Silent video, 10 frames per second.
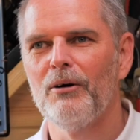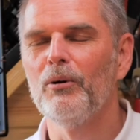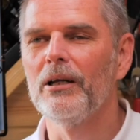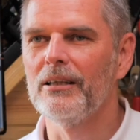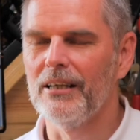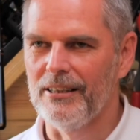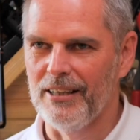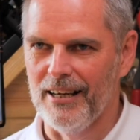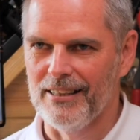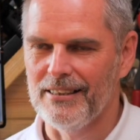Well, indeed,
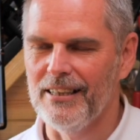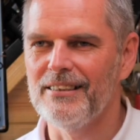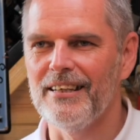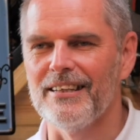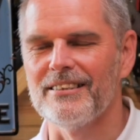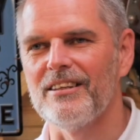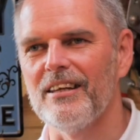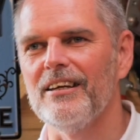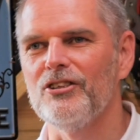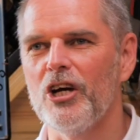yes. It is
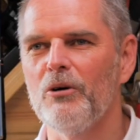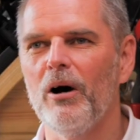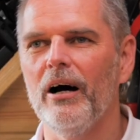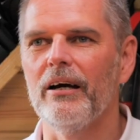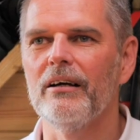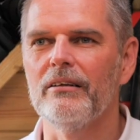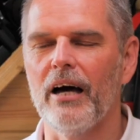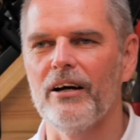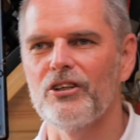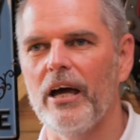the
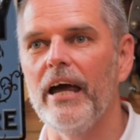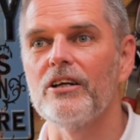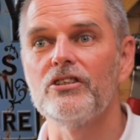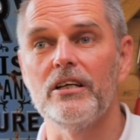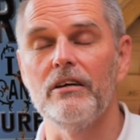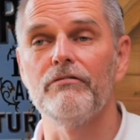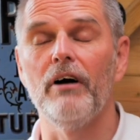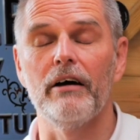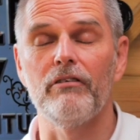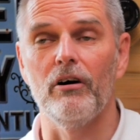
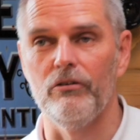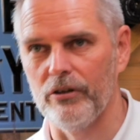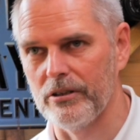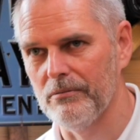GY-HC500.